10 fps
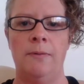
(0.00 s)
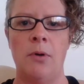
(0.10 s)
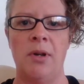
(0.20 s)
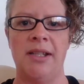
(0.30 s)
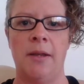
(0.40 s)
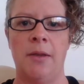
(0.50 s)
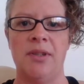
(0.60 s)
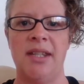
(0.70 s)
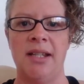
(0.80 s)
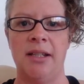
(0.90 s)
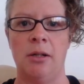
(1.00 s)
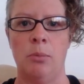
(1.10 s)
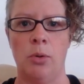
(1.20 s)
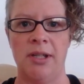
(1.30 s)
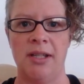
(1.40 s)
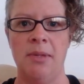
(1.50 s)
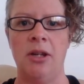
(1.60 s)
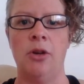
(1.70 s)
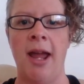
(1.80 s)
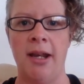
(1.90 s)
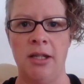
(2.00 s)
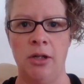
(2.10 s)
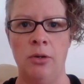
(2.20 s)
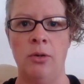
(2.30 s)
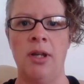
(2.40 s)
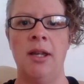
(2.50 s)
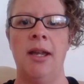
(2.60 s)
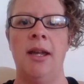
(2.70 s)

focus on those things that are important to me, gratitude,